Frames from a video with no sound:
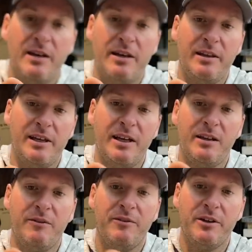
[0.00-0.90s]
in the
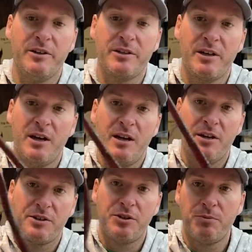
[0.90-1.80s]
end of this,
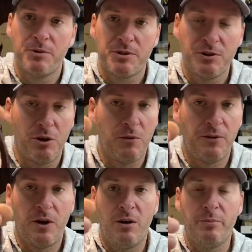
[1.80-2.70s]
a super slow
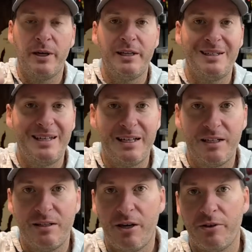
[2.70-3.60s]
fall bait, get
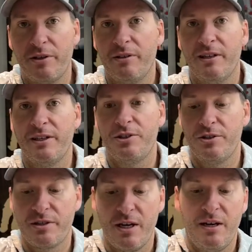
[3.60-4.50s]
it down on the
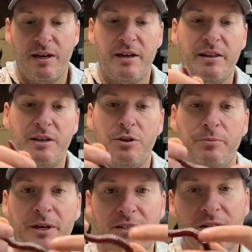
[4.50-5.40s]
ledges, and then you
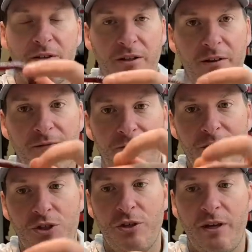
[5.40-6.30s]
basically can
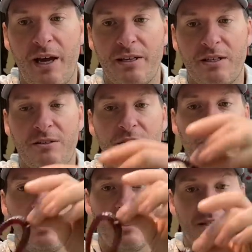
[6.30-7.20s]
fish it as
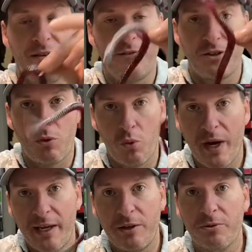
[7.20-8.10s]
if it's a
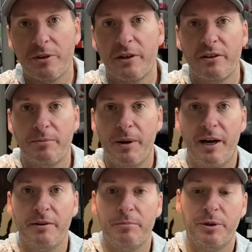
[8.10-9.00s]
WACKY rig on the
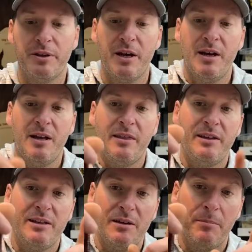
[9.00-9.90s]
bottom. But
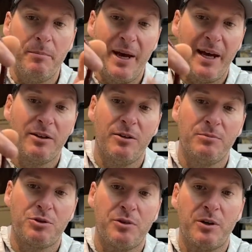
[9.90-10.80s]
the
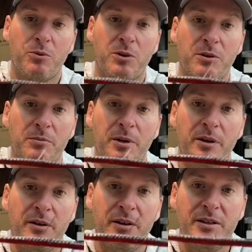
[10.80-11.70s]
Magnum Trick Worm
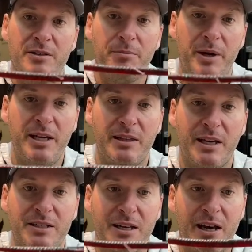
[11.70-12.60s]
is a bait
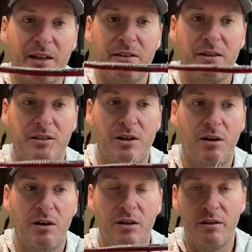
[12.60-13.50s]
that's gotten a
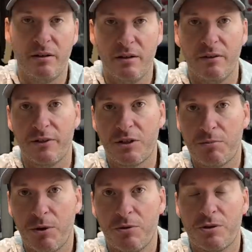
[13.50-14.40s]
ton of
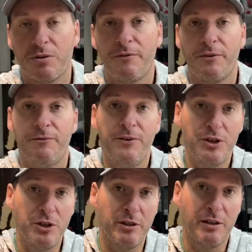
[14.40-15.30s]
exposure for
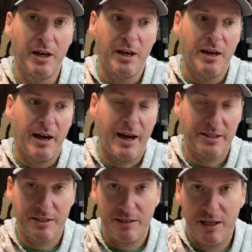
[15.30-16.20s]
fishing
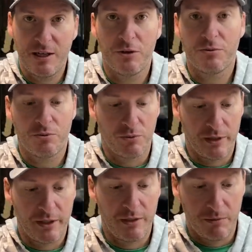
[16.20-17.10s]
as a NACO
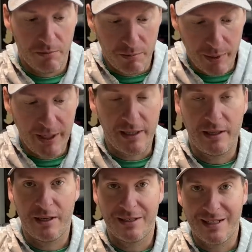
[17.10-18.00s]
rigged
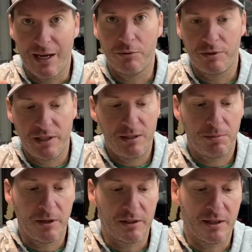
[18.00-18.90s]
bait down
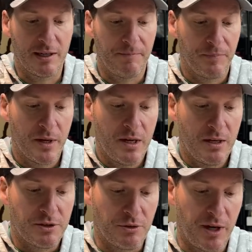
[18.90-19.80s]
deep like that.
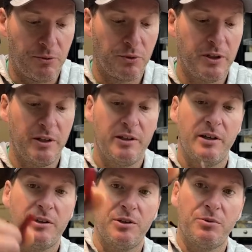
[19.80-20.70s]
So I really
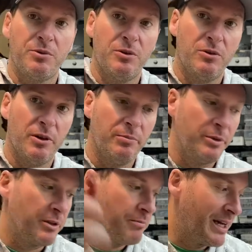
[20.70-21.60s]
like to throw a
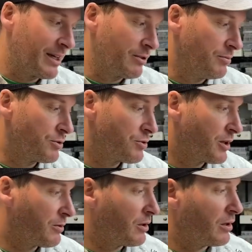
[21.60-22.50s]
big Magnum Trick